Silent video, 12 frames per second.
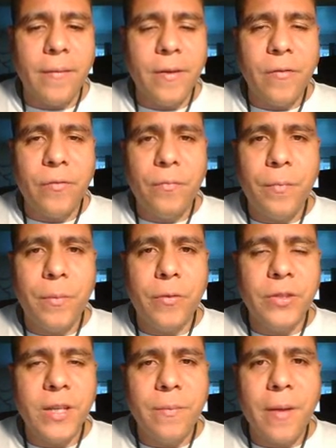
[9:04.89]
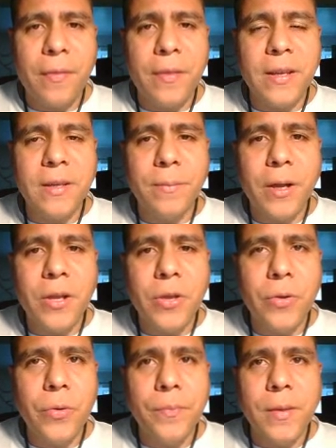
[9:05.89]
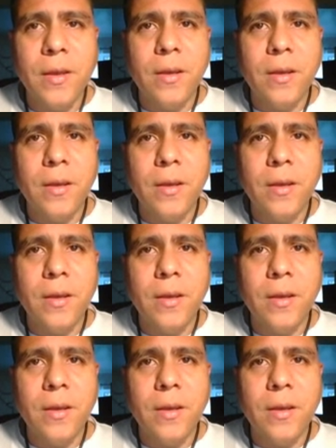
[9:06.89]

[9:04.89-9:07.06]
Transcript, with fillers: If people say bad things about you,